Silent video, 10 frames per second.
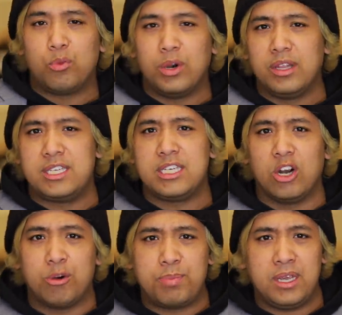Really
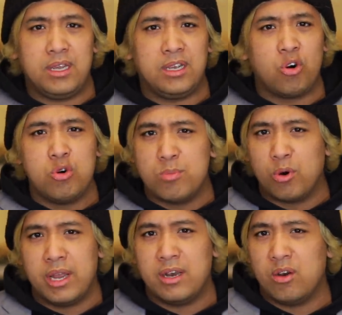syrupy
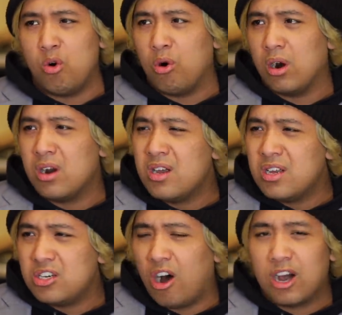coumarin or
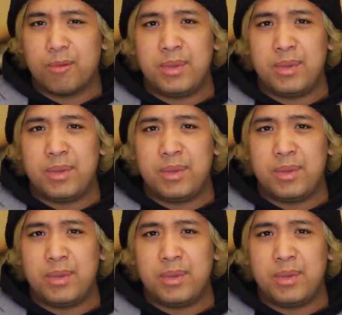tonka